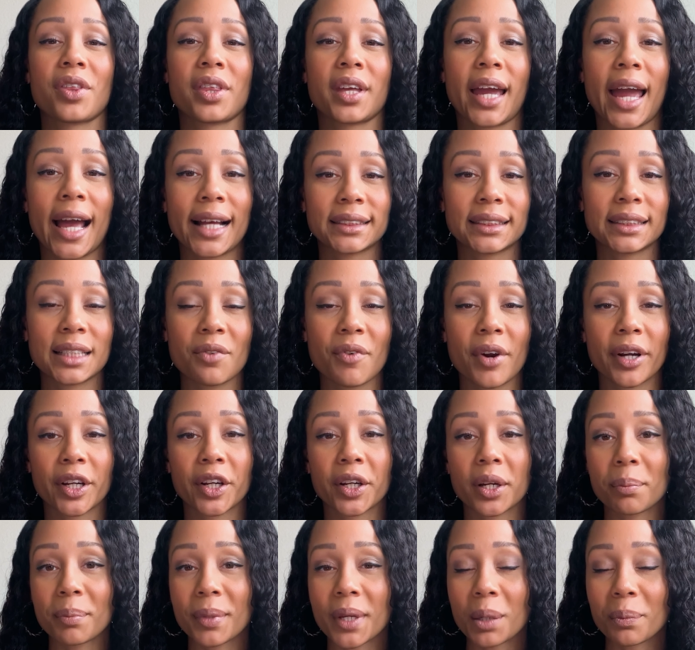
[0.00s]
the casting director
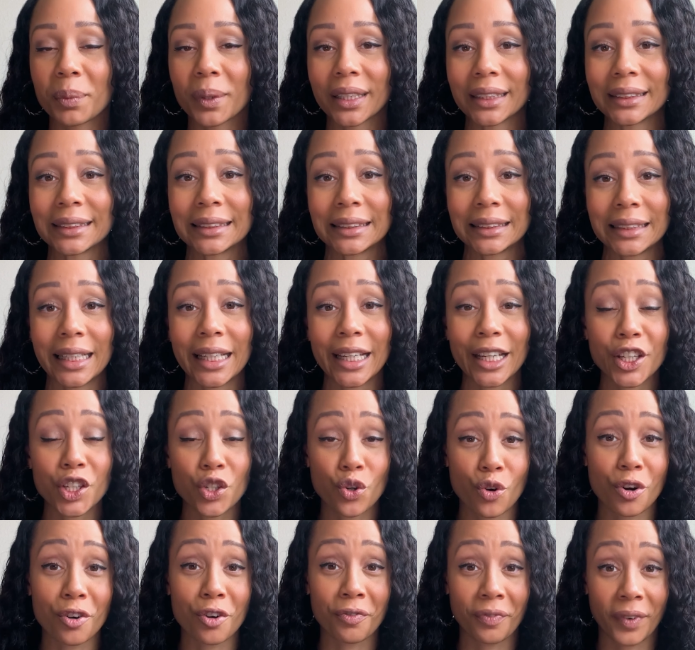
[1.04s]
to be able to see
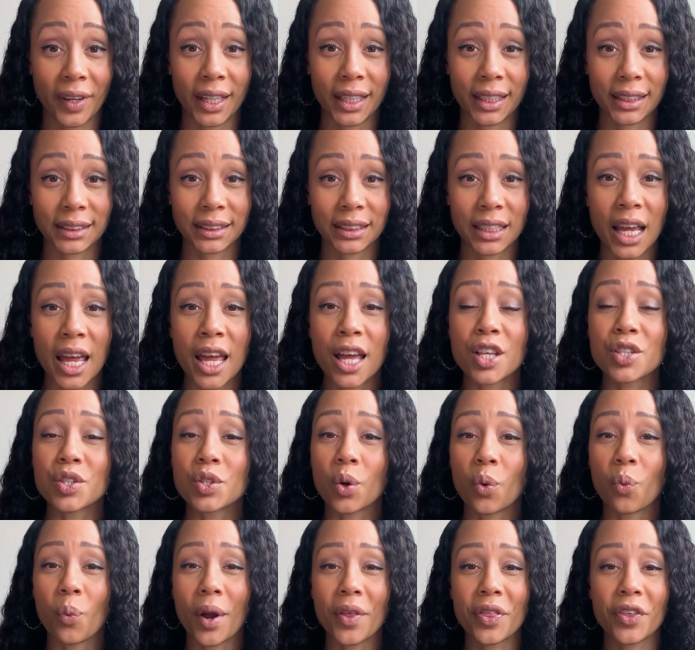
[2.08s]
your face. So
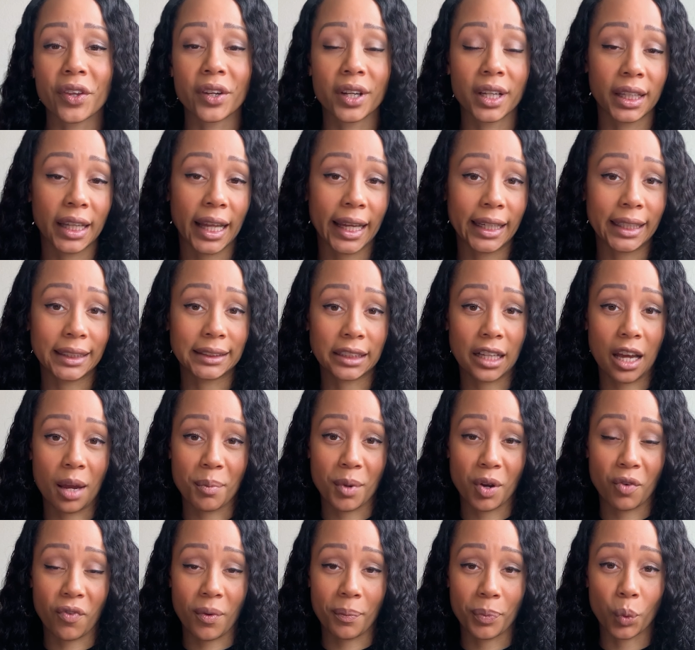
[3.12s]
whether the light is coming
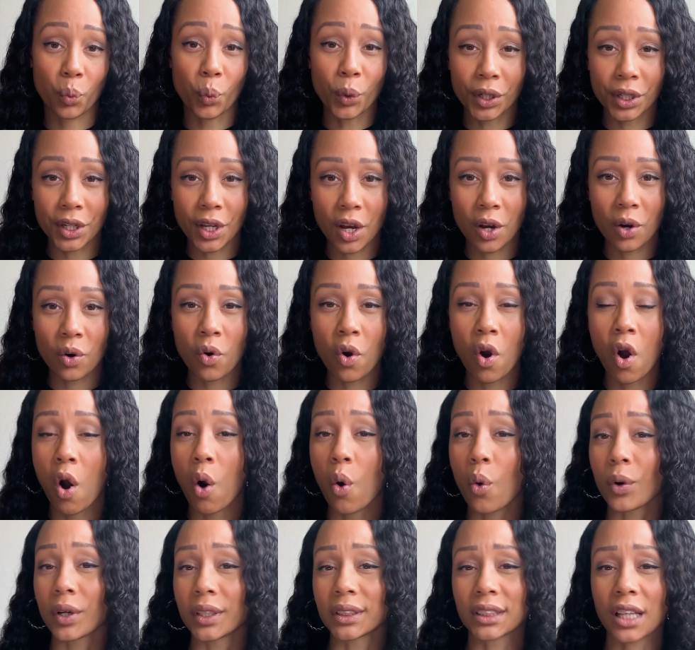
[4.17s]
from the window
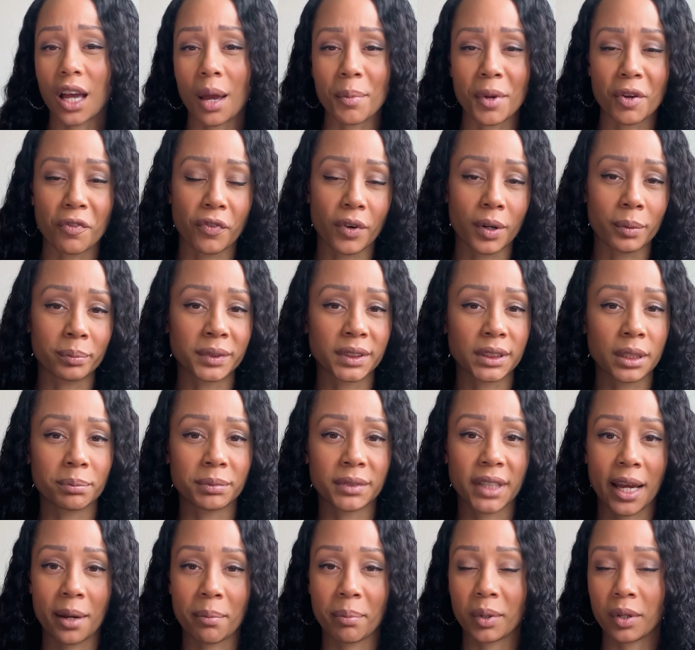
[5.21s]
or it's coming from some
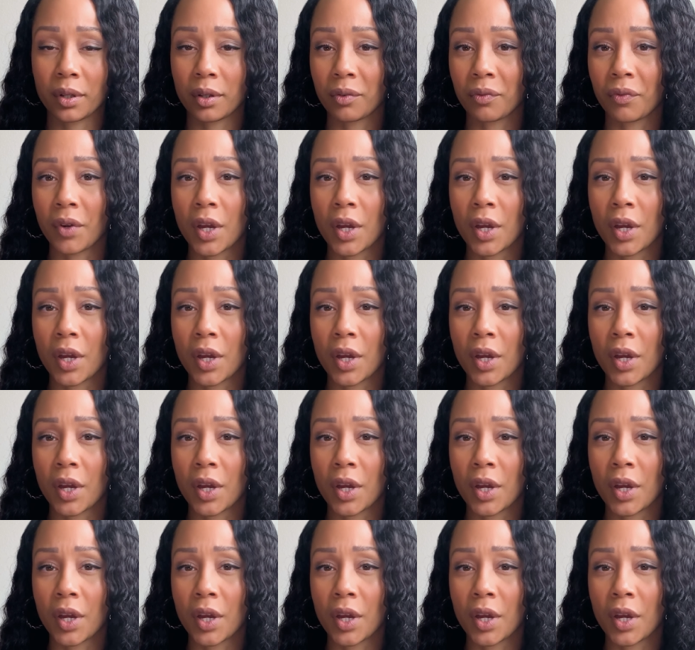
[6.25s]
type of